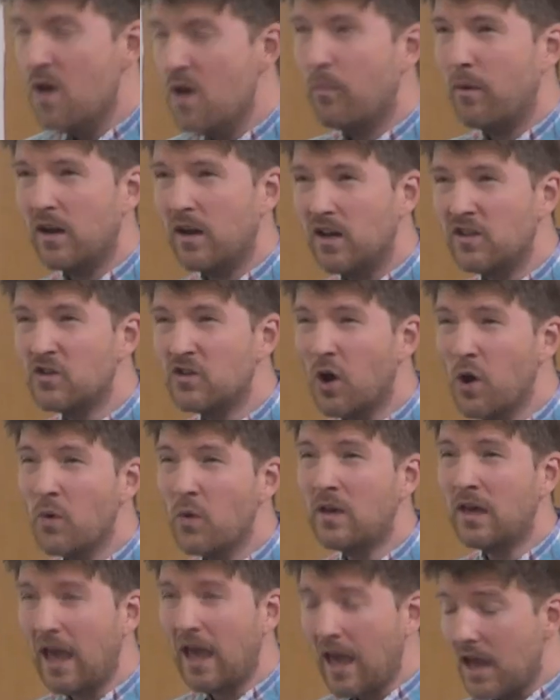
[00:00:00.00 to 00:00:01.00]
but it's
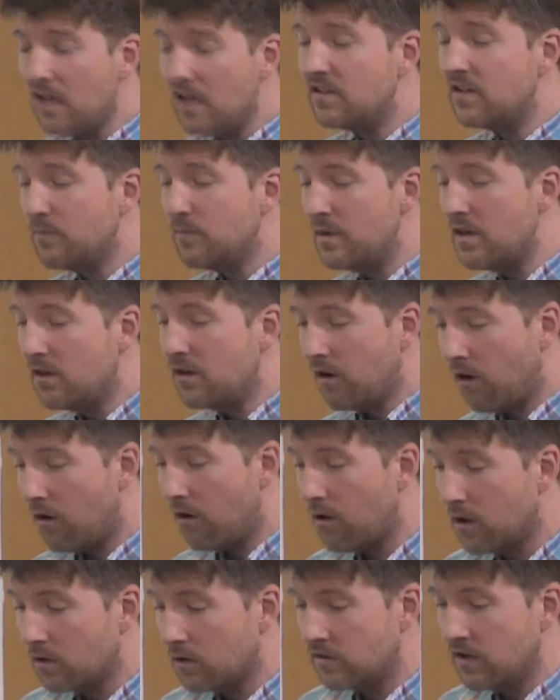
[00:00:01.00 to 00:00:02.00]
okay to be
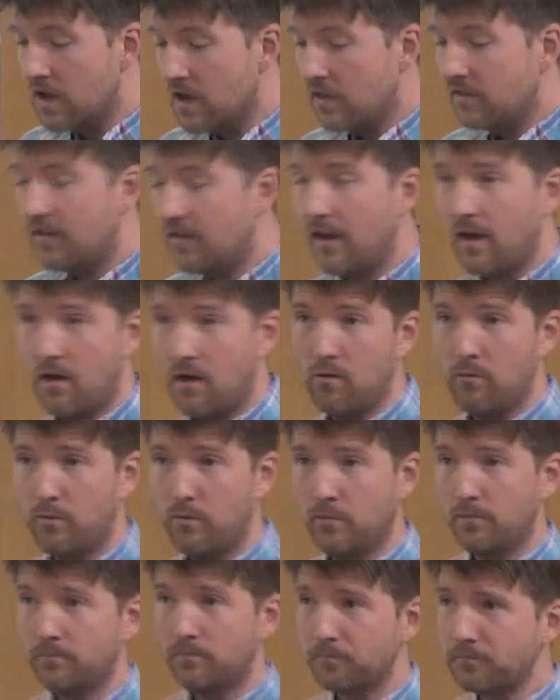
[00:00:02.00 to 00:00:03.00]
called to help.
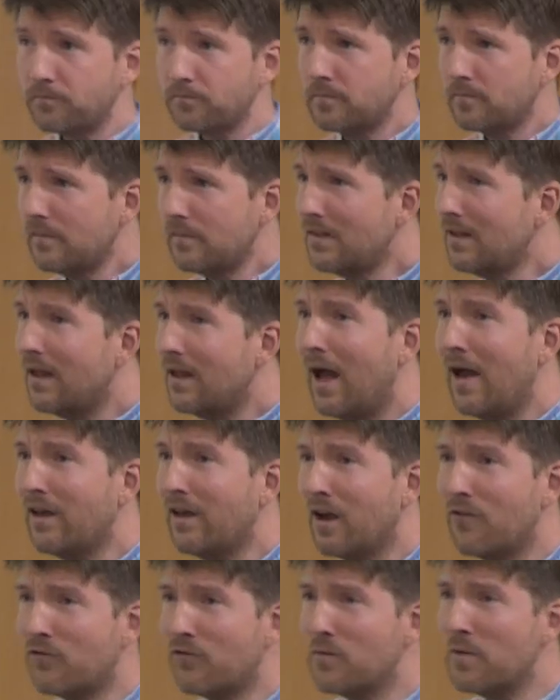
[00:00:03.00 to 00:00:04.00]
I
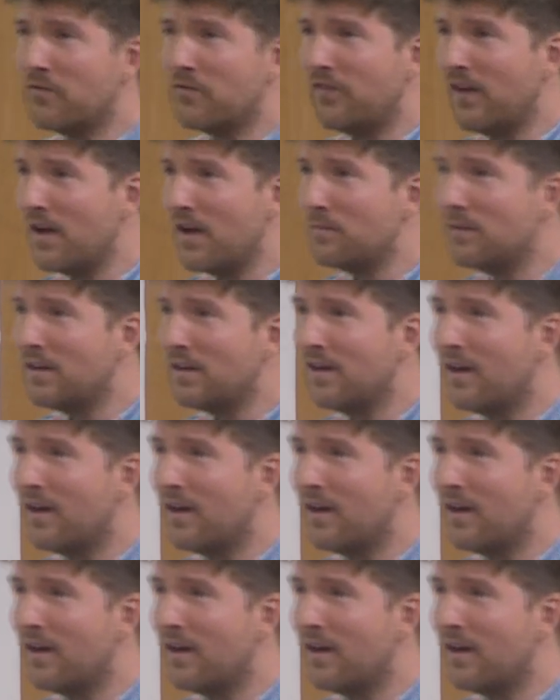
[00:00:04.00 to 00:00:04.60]
come from a family